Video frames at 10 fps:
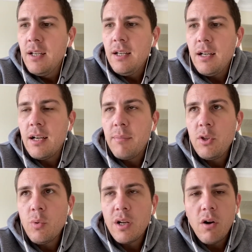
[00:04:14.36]
And
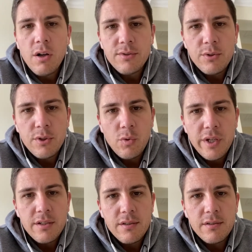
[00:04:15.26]
you want to ask certain
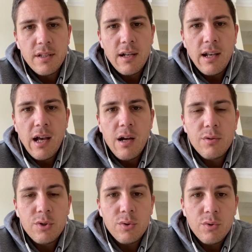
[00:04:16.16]
questions that
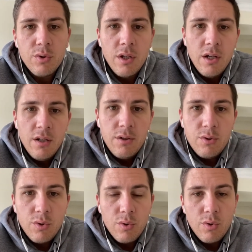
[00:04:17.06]
allows you
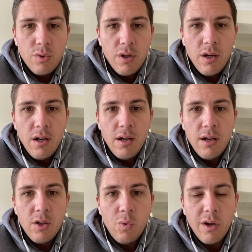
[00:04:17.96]
to
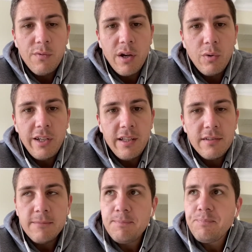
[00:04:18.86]
qualify your
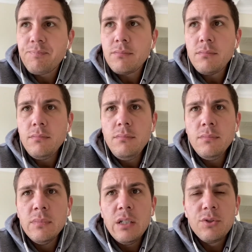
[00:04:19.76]
leads.
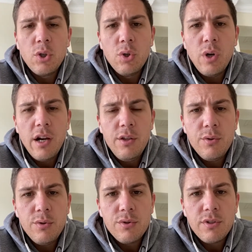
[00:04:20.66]
So I
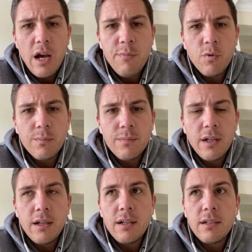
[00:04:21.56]
use Typeform.
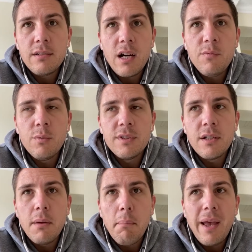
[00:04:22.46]
Typeform is
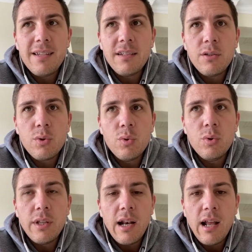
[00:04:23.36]
an amazing
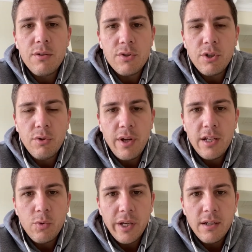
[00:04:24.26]
tool that allows you to
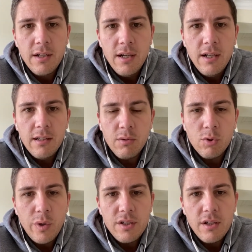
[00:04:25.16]
create quick little
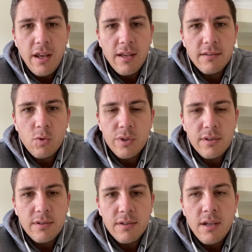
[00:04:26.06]
questionnaires,
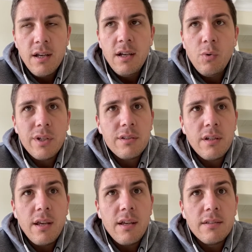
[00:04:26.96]
quizzes,
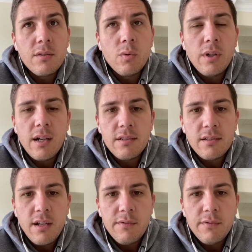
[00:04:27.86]
questionnaires, and all kinds of
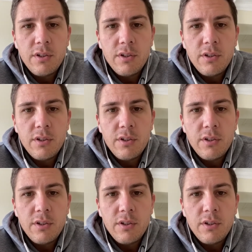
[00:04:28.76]
stuff.